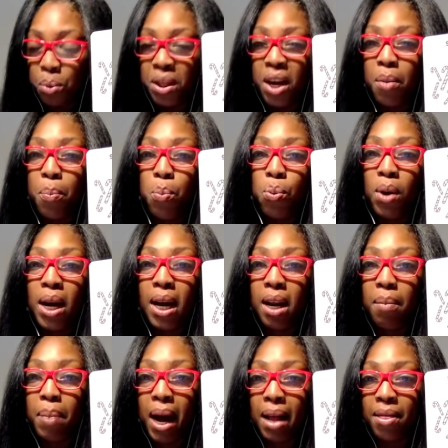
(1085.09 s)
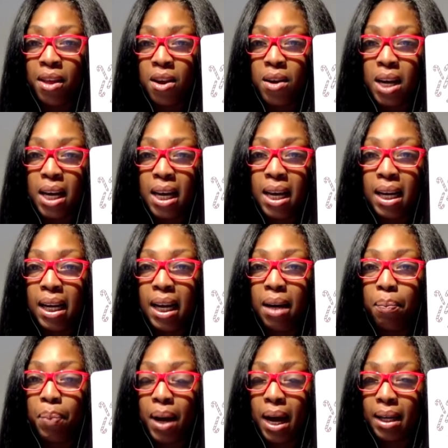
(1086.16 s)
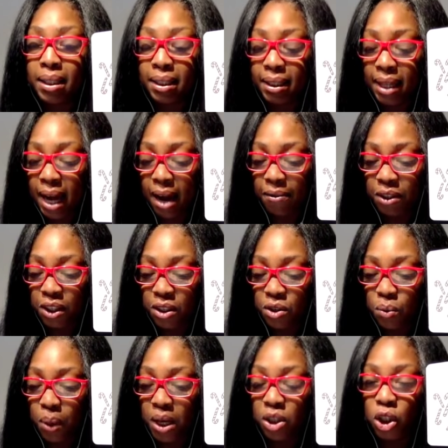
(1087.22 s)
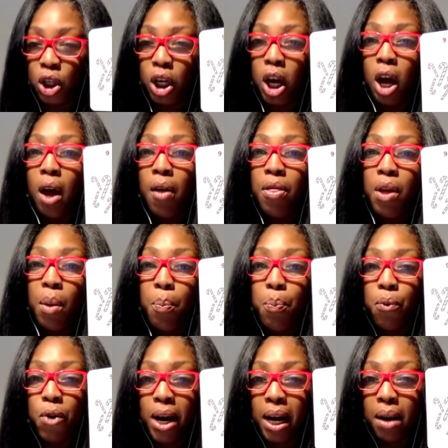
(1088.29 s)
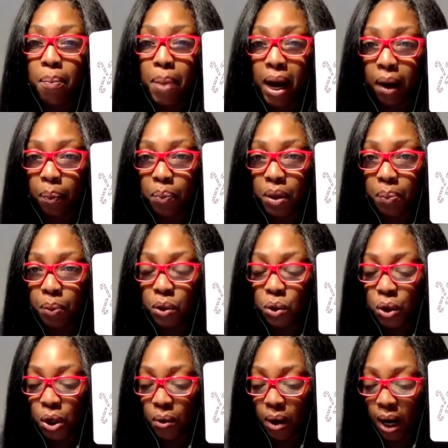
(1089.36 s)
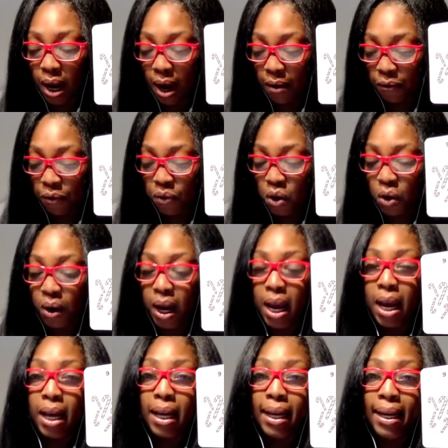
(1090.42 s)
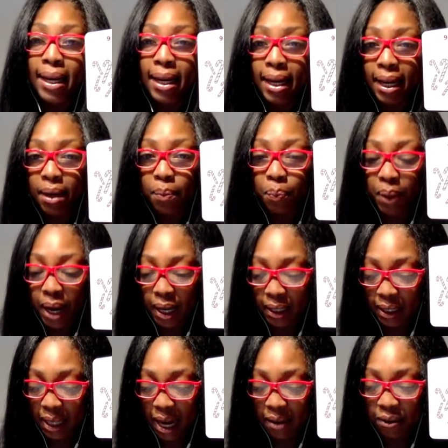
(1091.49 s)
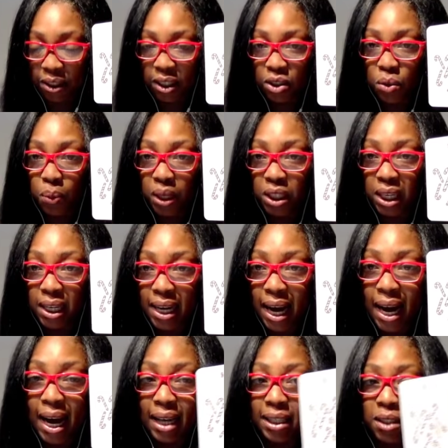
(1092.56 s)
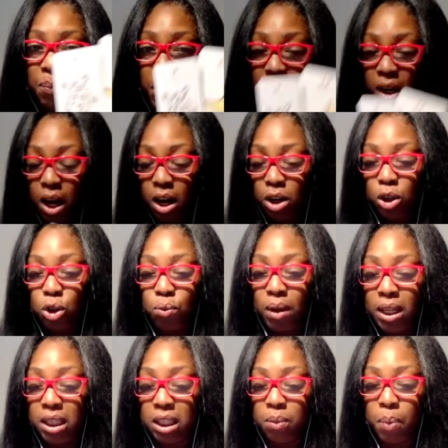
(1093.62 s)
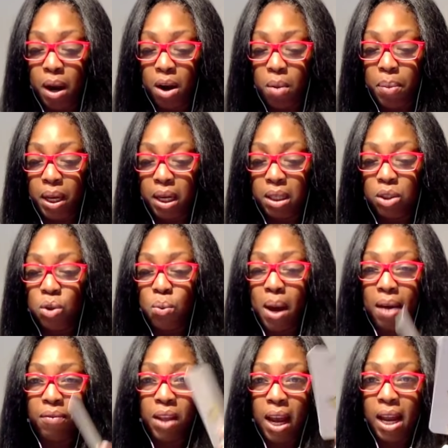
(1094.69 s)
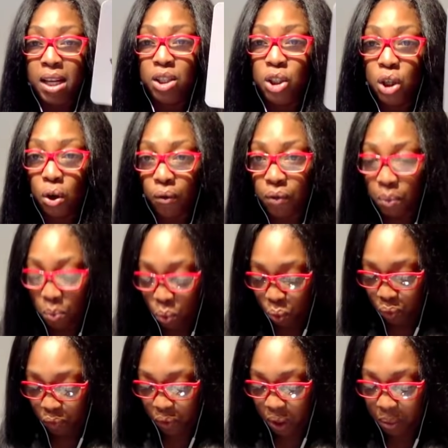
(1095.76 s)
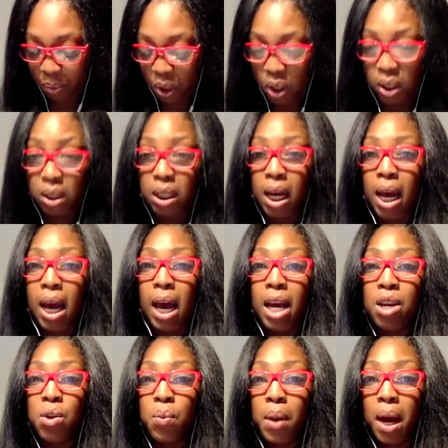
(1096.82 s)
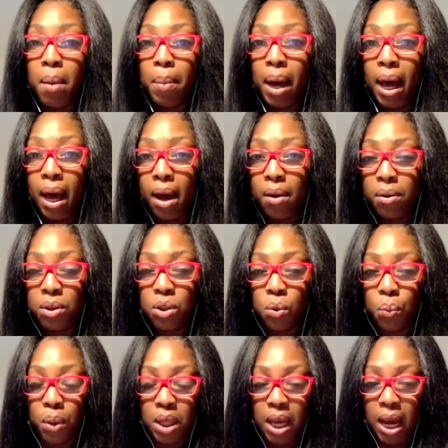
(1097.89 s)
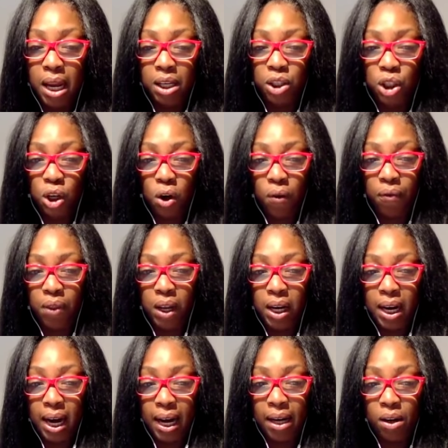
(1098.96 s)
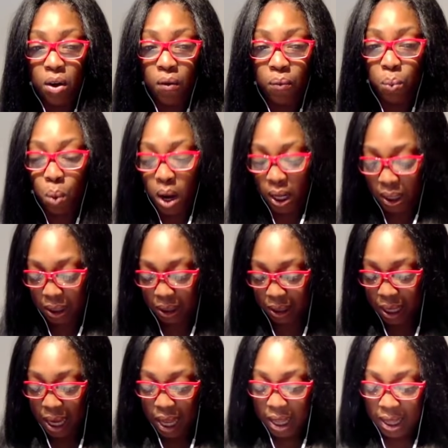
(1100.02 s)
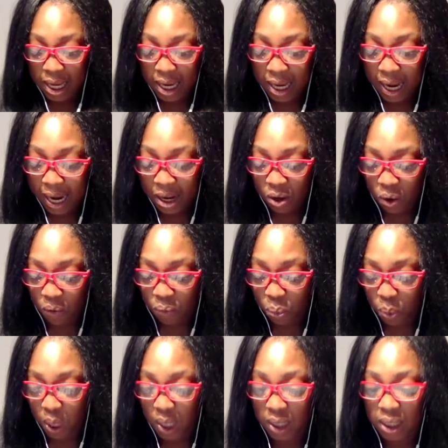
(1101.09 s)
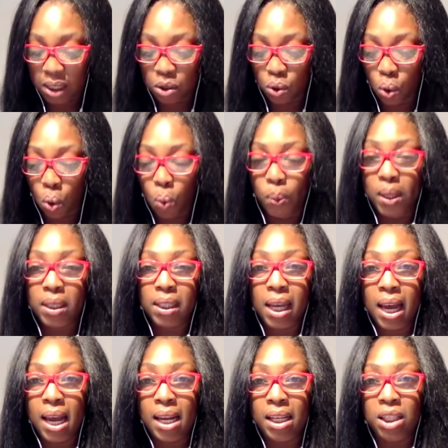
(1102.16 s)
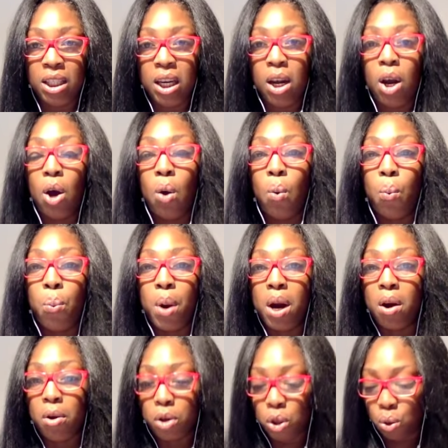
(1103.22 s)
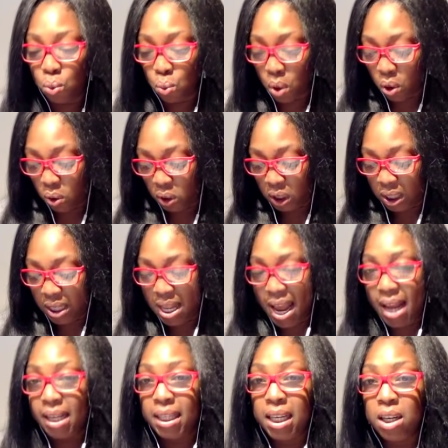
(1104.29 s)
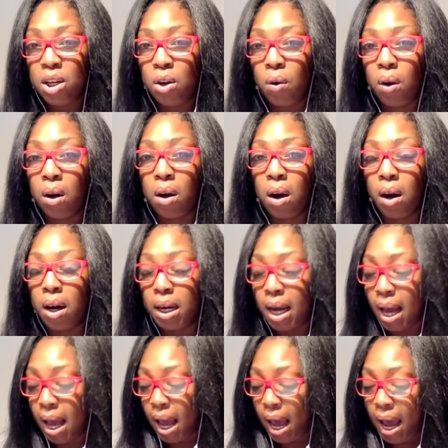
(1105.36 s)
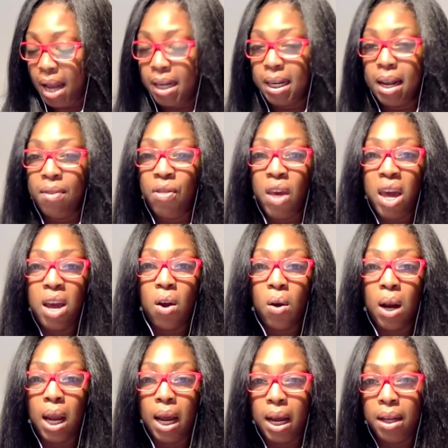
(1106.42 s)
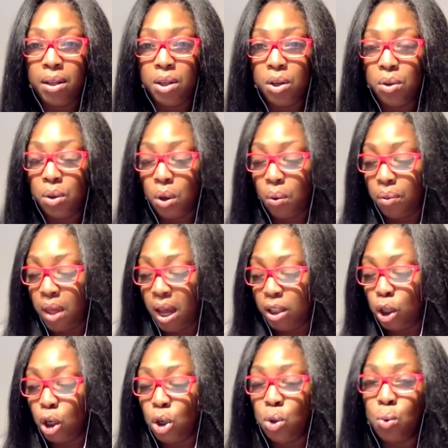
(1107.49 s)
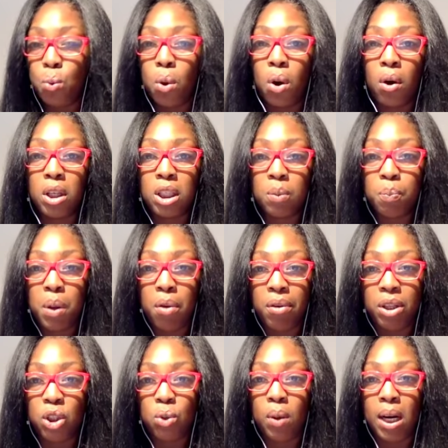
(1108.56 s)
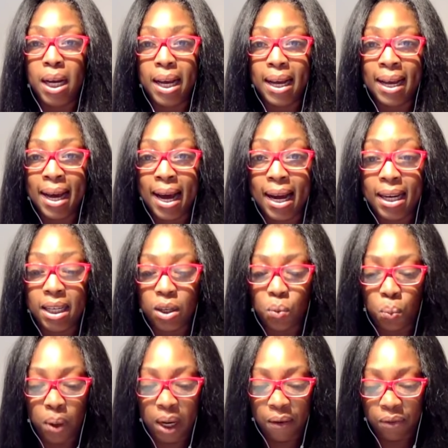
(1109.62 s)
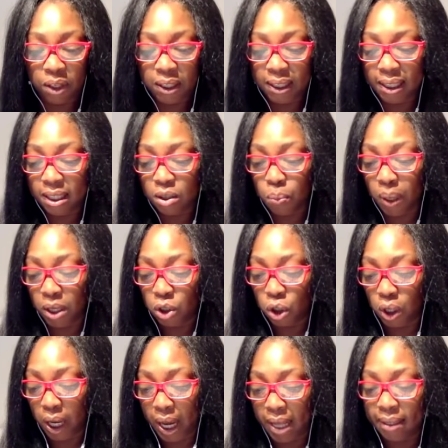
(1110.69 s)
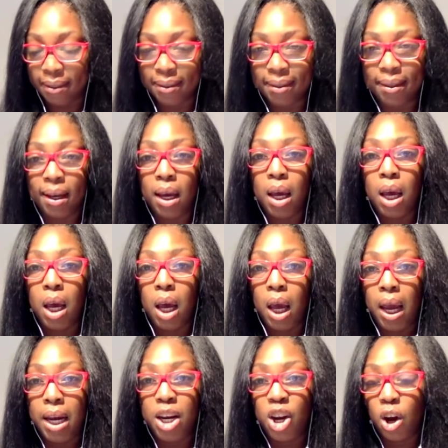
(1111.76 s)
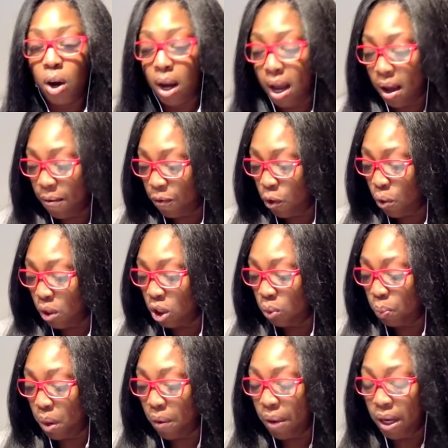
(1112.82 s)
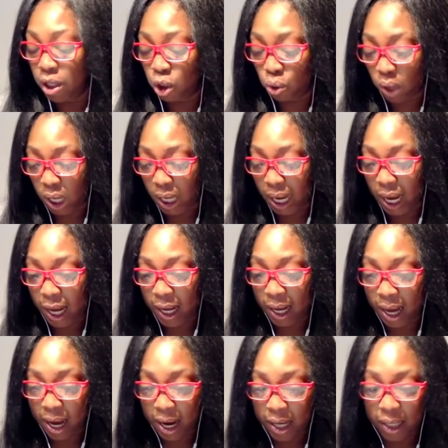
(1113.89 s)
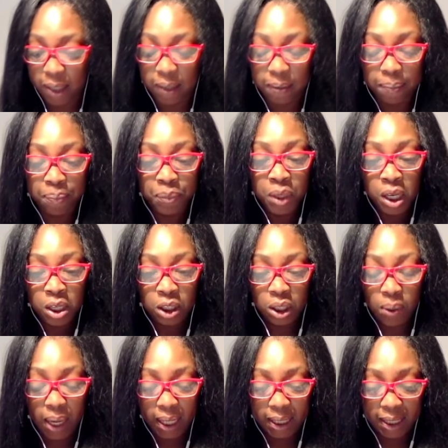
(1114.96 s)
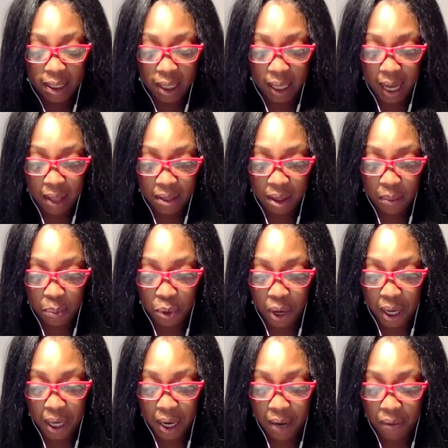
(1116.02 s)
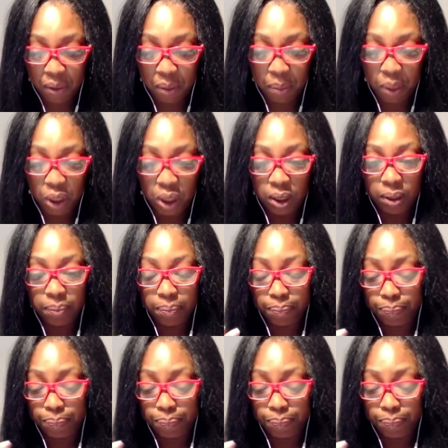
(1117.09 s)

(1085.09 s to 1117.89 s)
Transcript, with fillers: They're bringing back their healing past life situation. They're bringing back people to your life. They're healing past life situation that has been transpired, because you have the energy of the moon for the month and you come out with the energy of the Nine of Wands. The Nine of Wands is always the energy where you are standing your guard, and they are letting you know that you are spiritually guided. Whatever the situation is in your life, you're spiritually guided. So let's look at the breakdown the month.